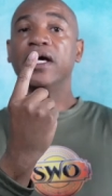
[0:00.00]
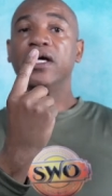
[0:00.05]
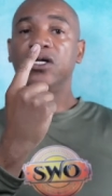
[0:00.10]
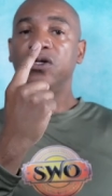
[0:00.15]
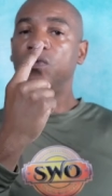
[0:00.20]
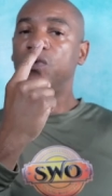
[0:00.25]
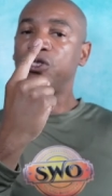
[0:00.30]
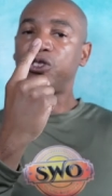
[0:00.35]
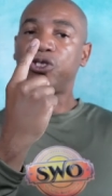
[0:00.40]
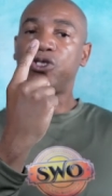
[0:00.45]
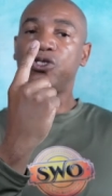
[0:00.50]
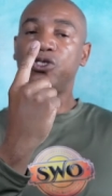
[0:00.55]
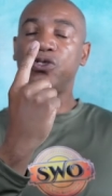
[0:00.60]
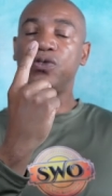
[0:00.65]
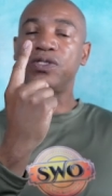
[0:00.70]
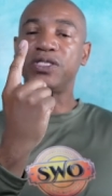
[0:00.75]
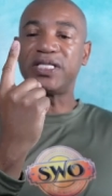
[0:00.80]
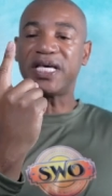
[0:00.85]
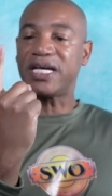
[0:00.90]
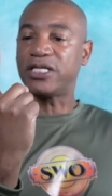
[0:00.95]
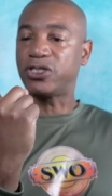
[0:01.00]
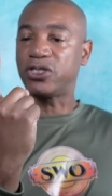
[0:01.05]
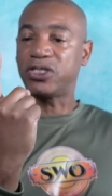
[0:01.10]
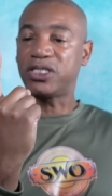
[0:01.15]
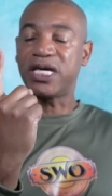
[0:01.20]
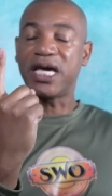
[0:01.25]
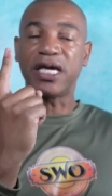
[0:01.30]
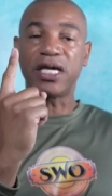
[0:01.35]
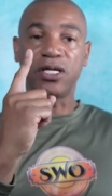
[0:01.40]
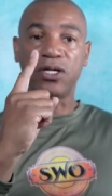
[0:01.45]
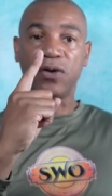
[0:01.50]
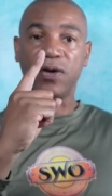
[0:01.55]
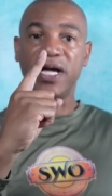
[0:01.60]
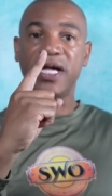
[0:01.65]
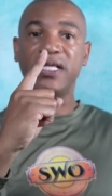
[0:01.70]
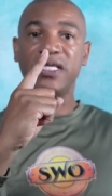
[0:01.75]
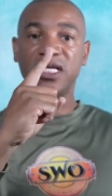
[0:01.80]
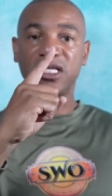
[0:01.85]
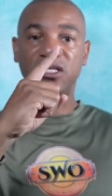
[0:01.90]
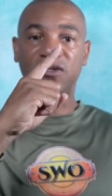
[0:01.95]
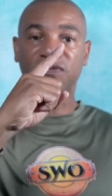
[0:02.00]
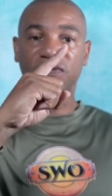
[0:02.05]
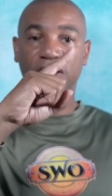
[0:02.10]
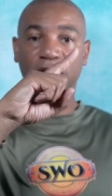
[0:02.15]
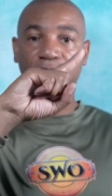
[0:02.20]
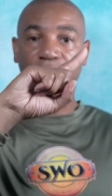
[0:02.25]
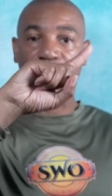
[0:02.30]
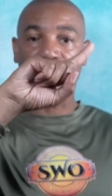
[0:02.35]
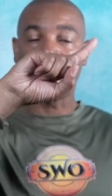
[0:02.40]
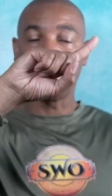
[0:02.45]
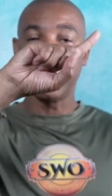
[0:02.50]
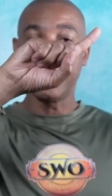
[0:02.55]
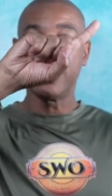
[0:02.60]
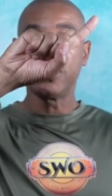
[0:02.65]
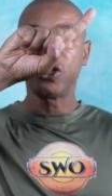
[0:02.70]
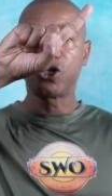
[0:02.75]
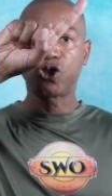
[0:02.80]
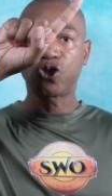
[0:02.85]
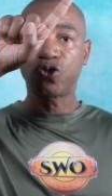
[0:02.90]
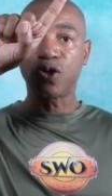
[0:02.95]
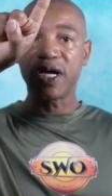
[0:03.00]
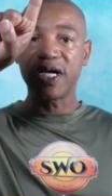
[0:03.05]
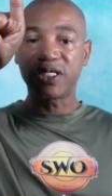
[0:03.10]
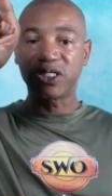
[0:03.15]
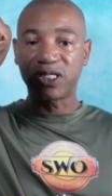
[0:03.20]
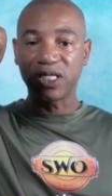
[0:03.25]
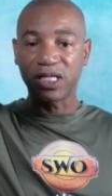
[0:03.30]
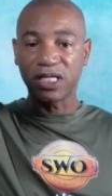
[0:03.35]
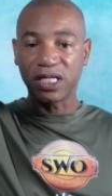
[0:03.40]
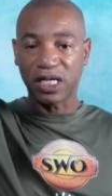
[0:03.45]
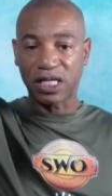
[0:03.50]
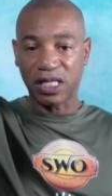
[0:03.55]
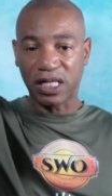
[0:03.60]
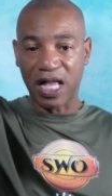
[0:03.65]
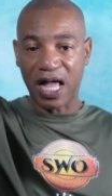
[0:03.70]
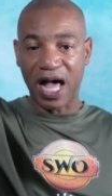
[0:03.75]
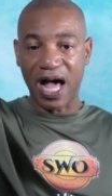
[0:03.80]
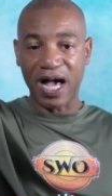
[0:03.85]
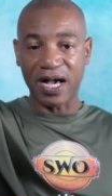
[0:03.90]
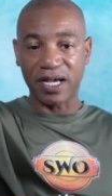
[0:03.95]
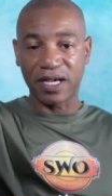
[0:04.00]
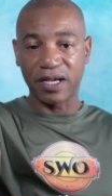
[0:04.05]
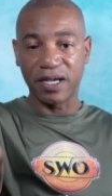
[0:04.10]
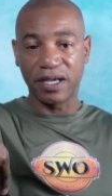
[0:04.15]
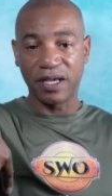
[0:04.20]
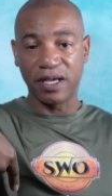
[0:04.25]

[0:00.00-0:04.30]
What you're doing is actually taking your index finger, tracing the clock,